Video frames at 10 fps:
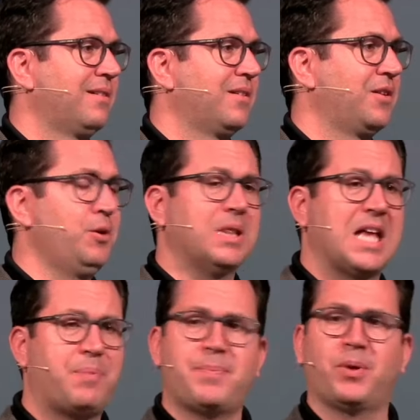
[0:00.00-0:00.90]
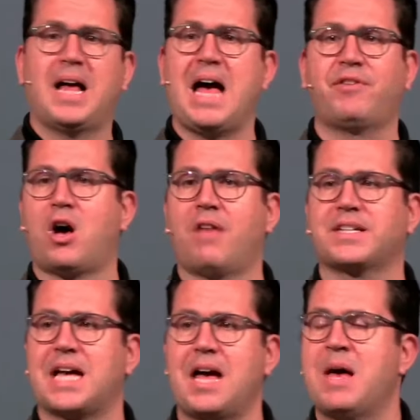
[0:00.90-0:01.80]
You let people have it all the
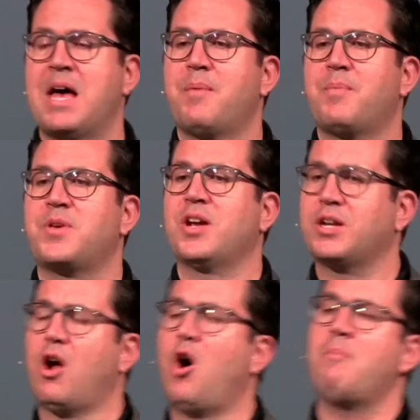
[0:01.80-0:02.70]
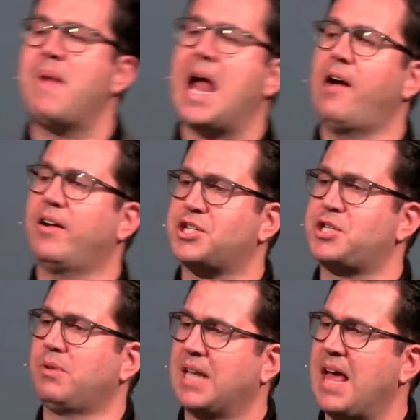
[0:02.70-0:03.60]
time. In your own marriage,
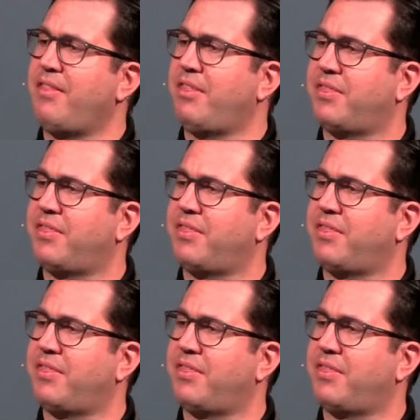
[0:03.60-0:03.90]
you let